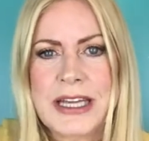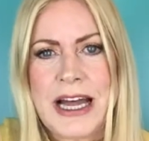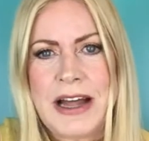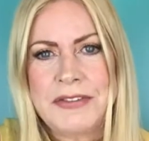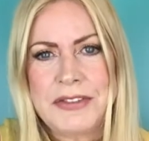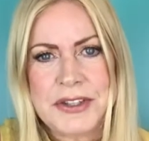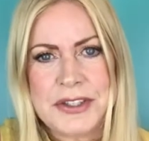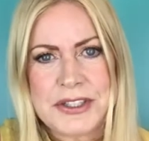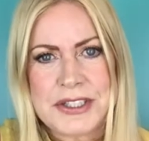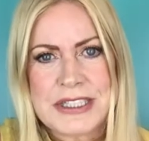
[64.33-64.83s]

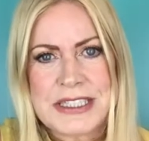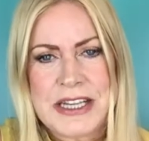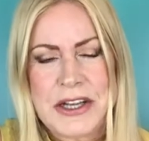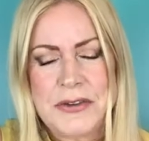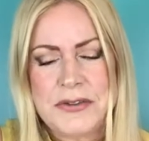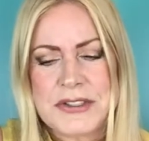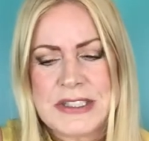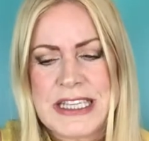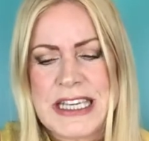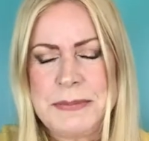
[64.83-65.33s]
after
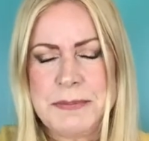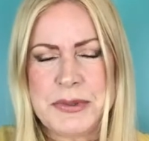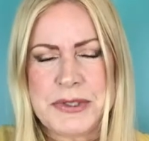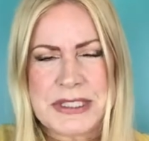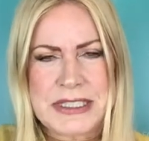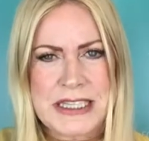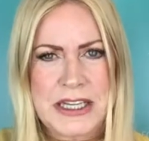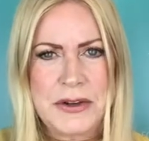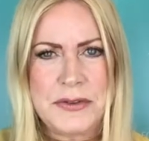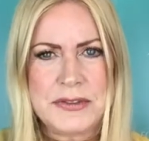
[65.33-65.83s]
ourselves, keep
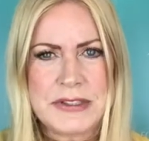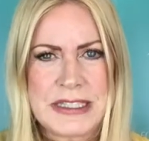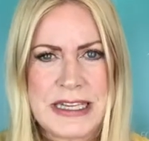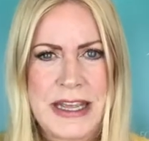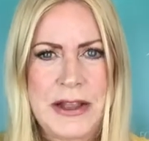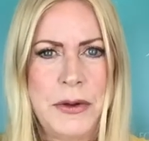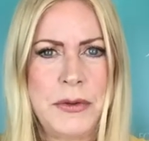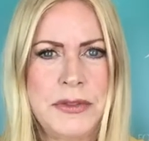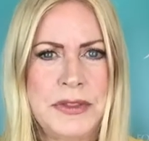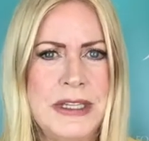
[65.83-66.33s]
ourselves
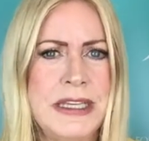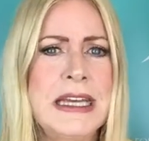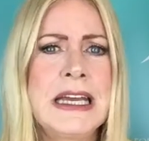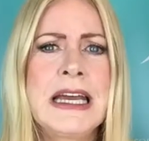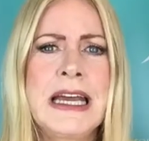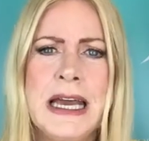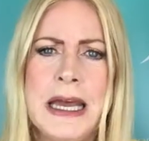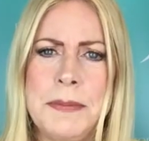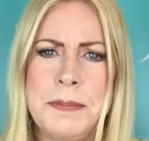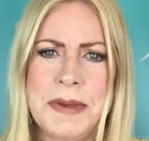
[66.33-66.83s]
healthy.
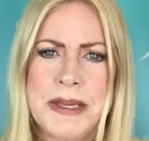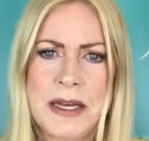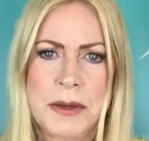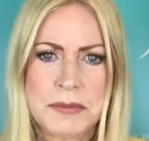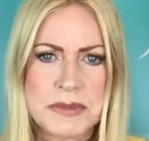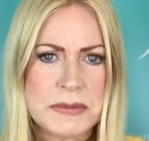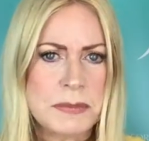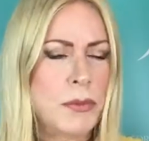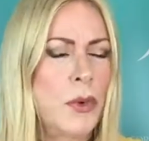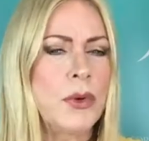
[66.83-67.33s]
It
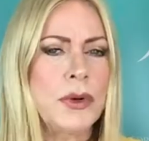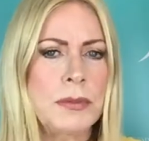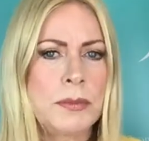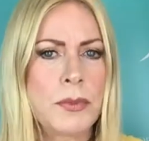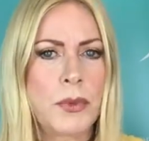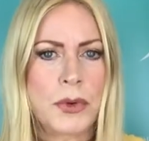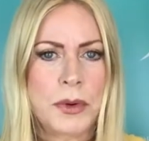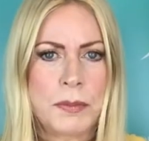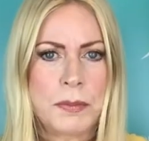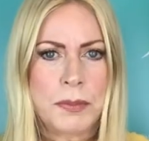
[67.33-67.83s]
becomes more and
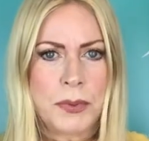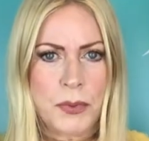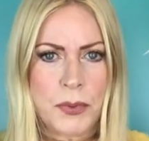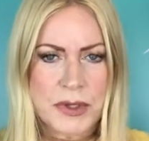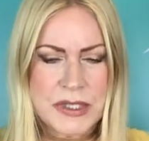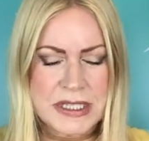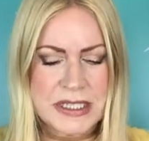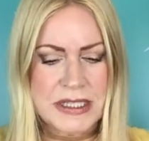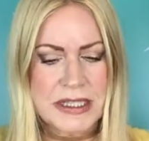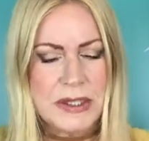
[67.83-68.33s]
more
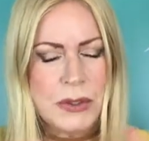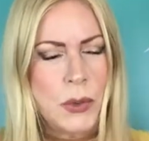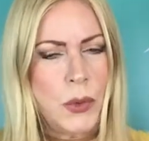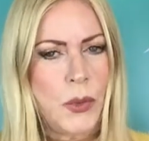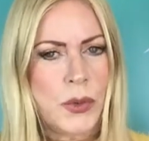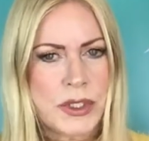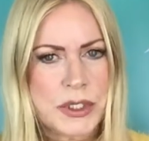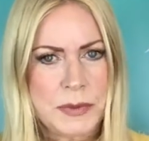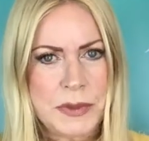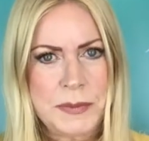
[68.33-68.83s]
important the
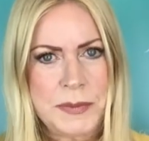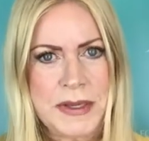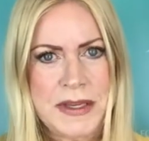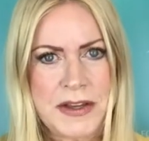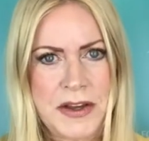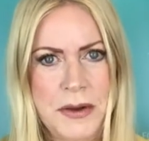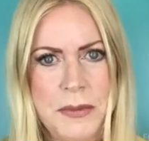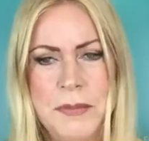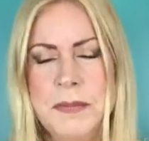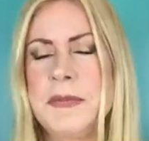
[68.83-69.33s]
older we
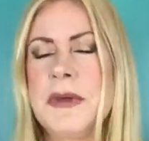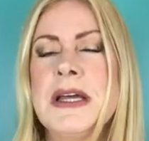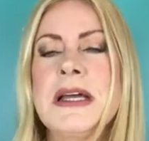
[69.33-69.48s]
become.